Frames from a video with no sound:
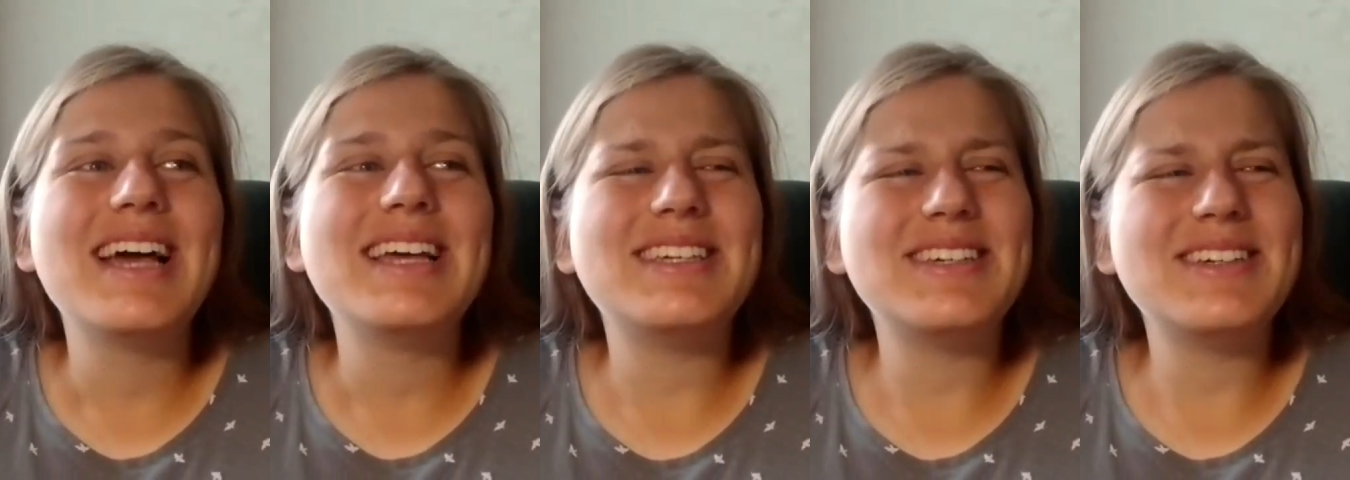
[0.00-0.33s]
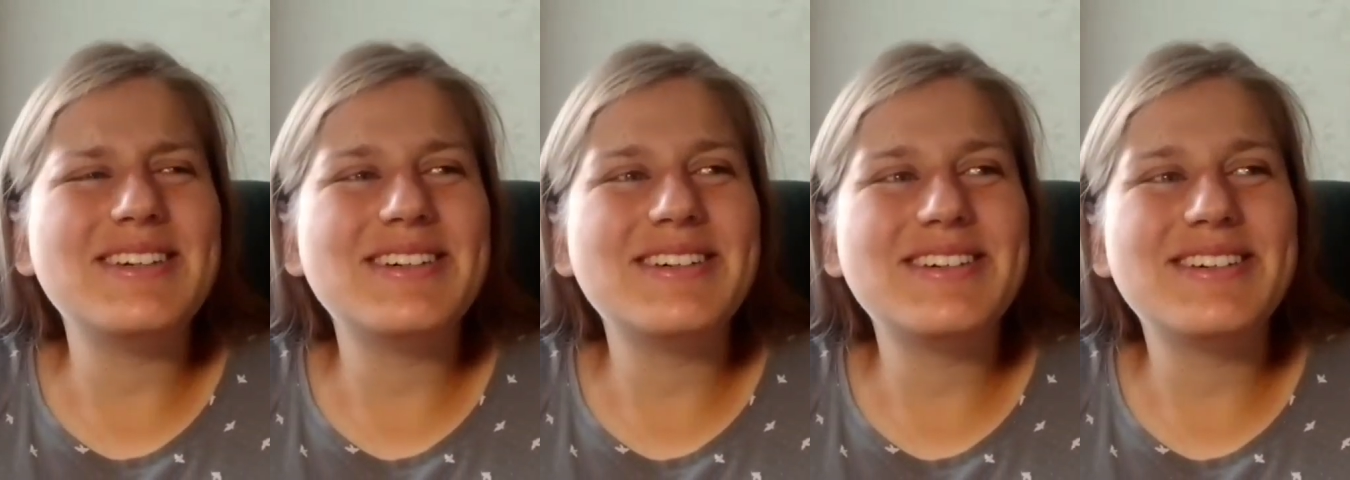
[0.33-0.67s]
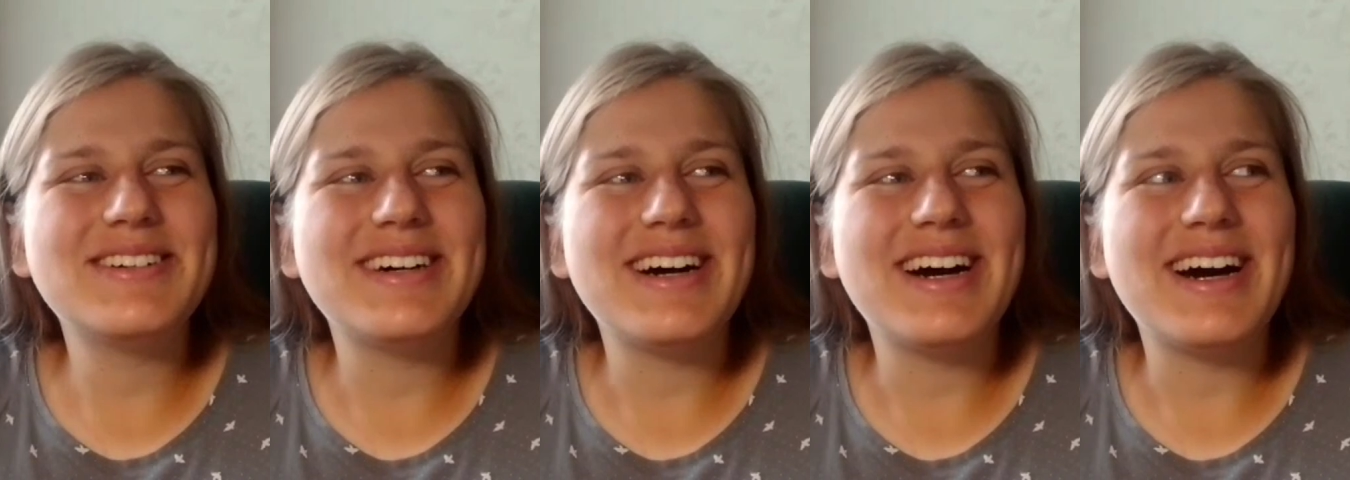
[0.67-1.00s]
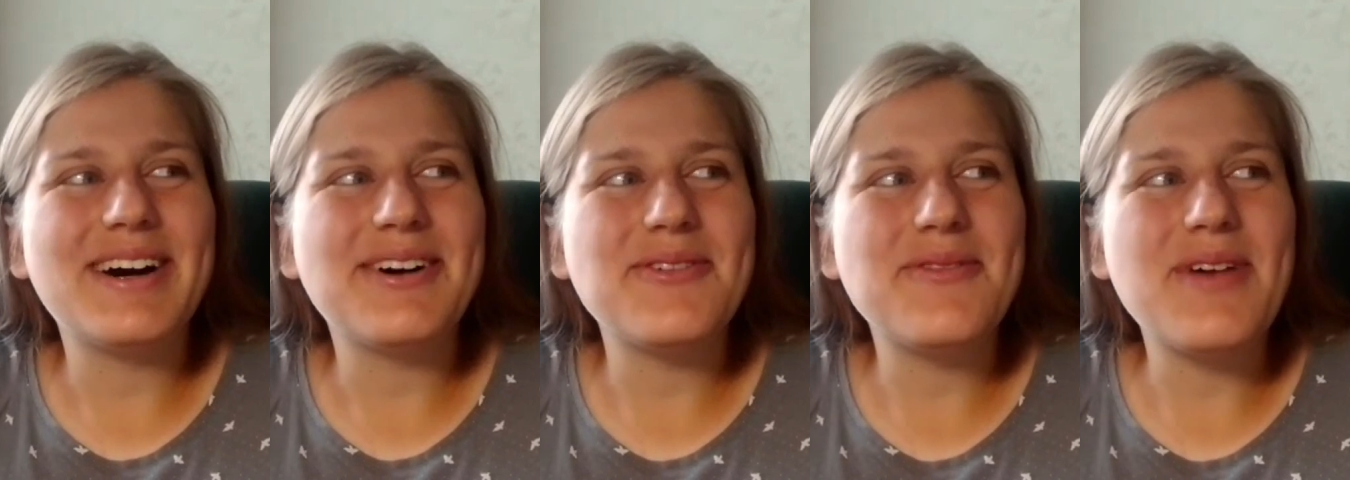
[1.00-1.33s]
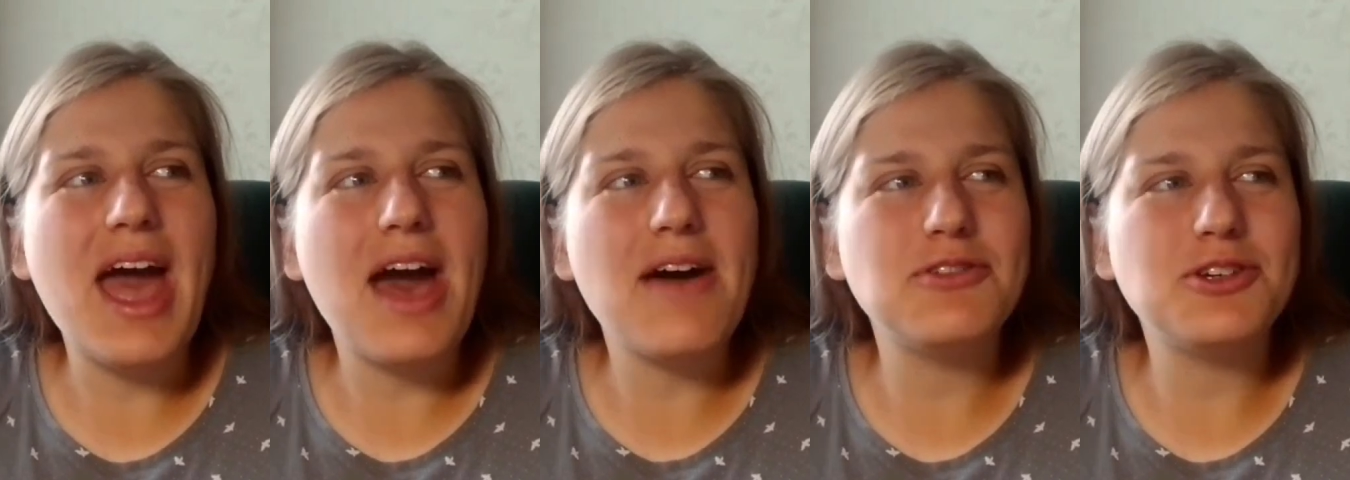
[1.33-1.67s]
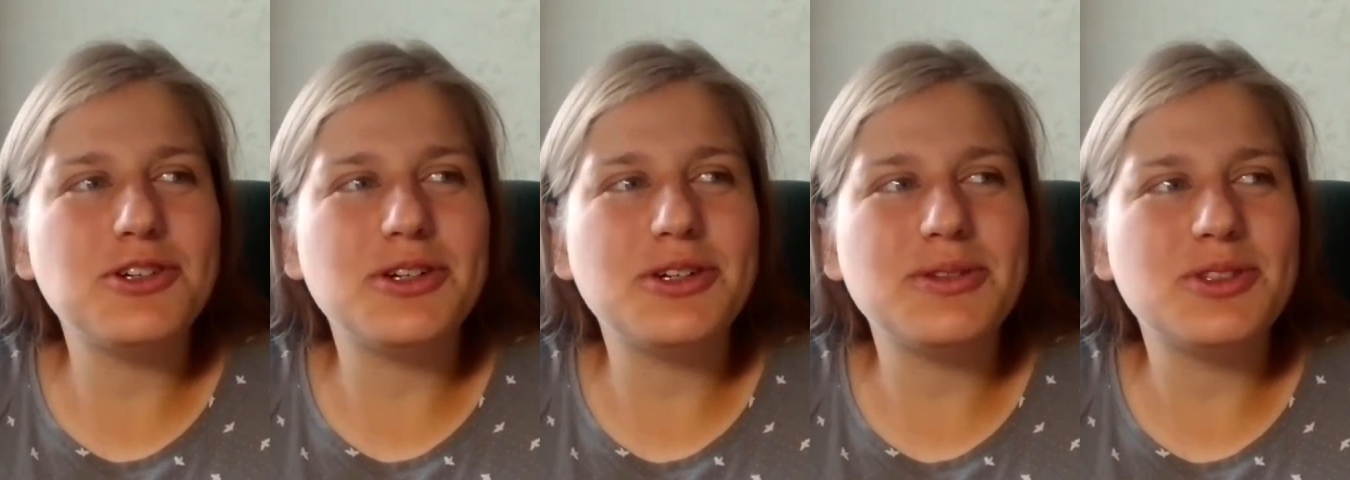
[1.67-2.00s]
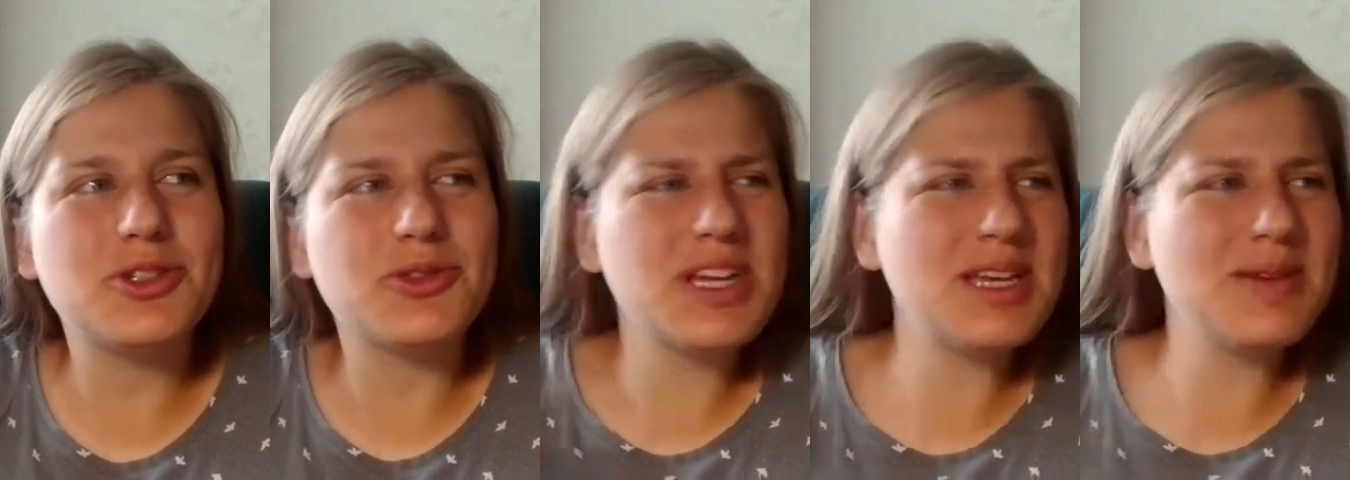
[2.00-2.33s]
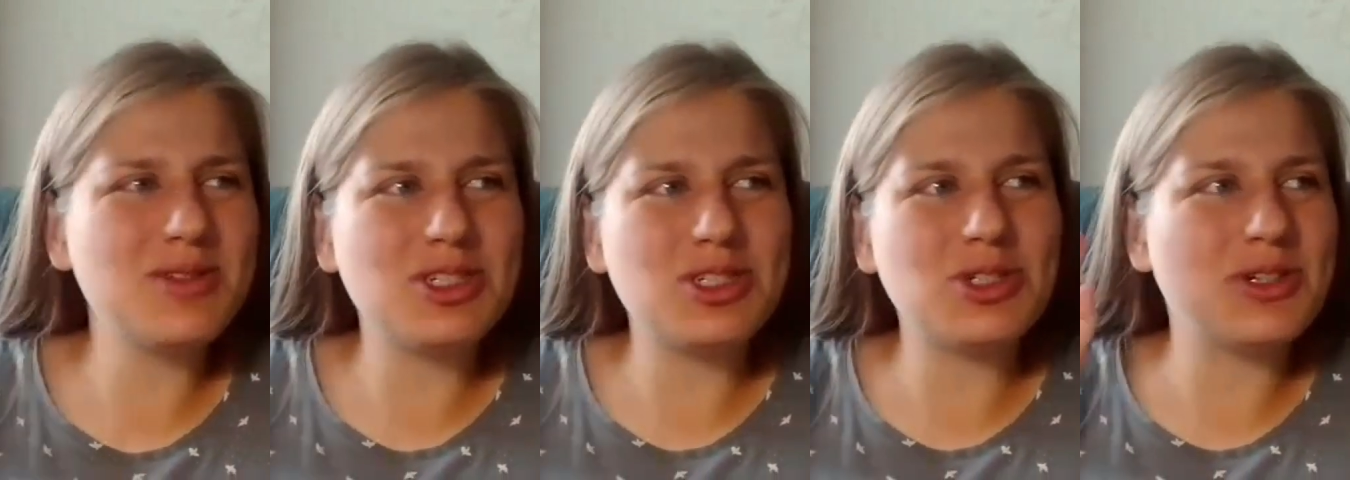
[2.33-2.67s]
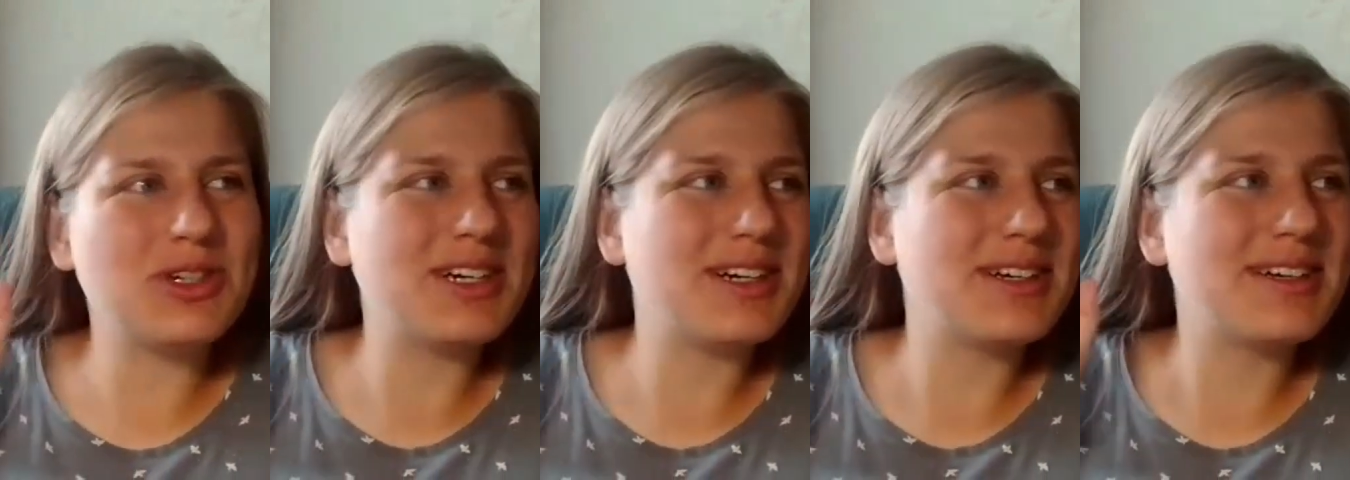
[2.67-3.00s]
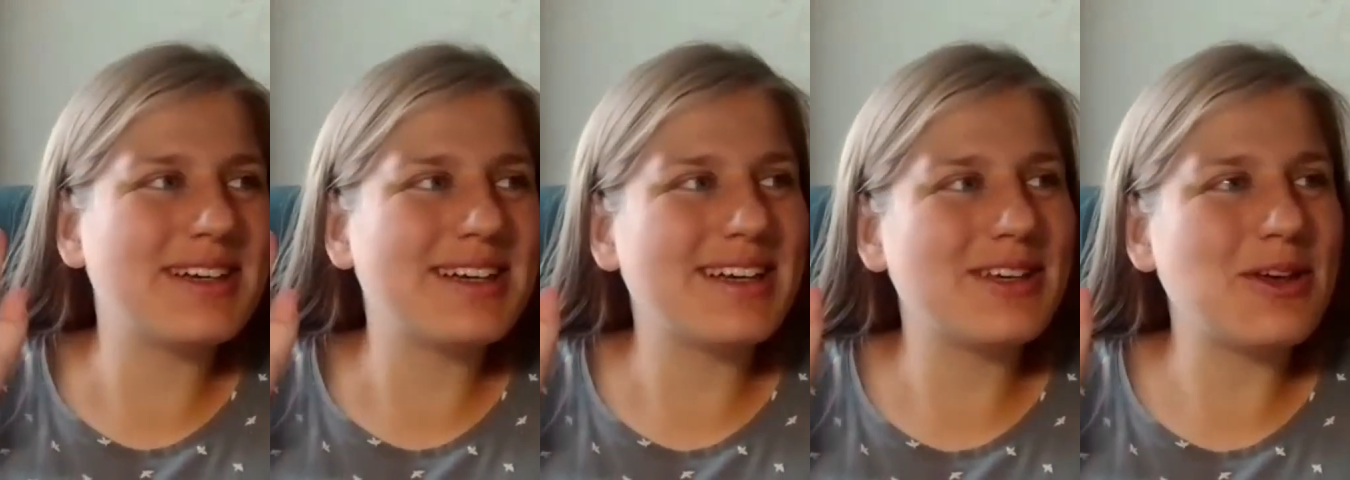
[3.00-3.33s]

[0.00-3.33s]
You have your dreams, your